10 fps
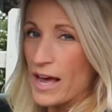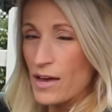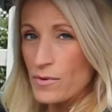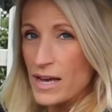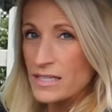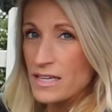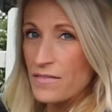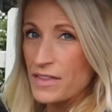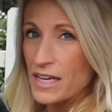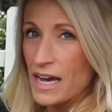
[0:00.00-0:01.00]
headrest
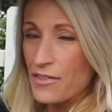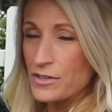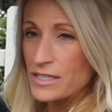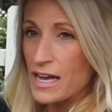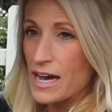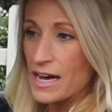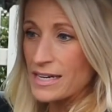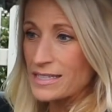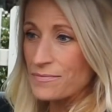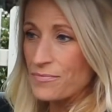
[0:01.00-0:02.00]
of the other
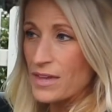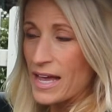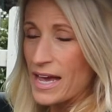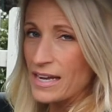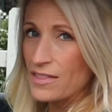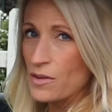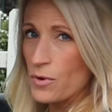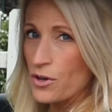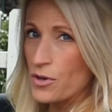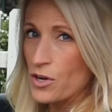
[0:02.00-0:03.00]
side, anything
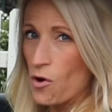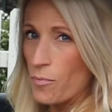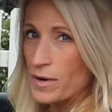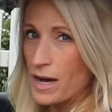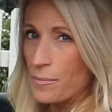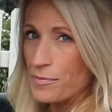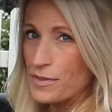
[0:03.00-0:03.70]
where you can open up.